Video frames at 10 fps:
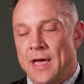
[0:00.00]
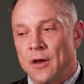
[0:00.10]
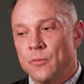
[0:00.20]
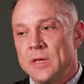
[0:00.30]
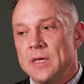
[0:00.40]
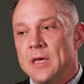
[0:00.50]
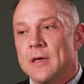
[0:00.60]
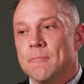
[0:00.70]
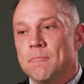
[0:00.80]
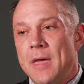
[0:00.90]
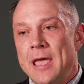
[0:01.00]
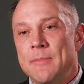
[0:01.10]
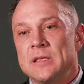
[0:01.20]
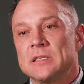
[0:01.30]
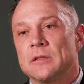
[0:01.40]
How do we
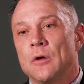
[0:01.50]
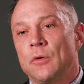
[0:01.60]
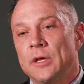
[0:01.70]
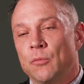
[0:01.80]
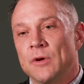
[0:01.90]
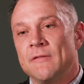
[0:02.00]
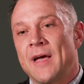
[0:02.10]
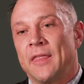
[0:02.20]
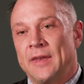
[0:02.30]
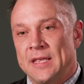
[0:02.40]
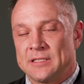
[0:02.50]
maybe slowly revalidate